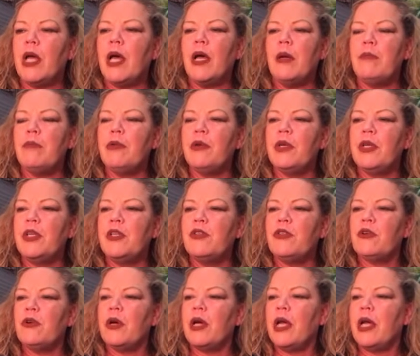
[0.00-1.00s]
I'm pretty
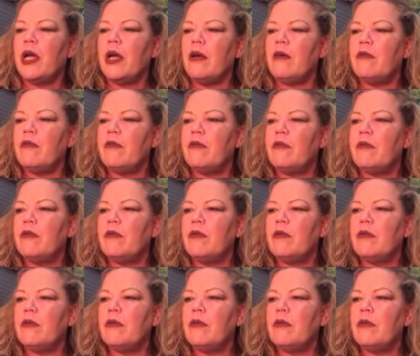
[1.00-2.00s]
sure I have
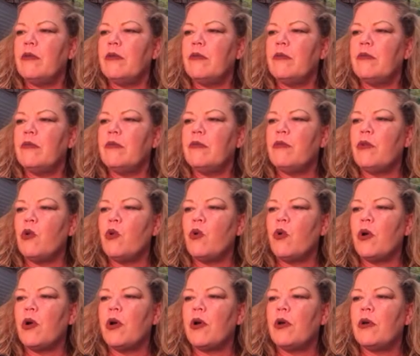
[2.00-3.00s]

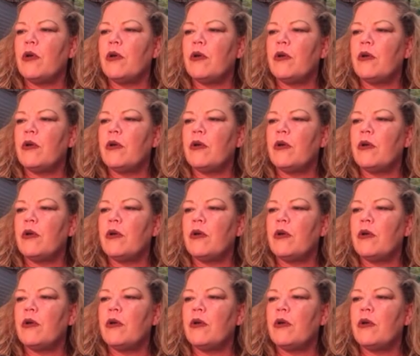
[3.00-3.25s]
more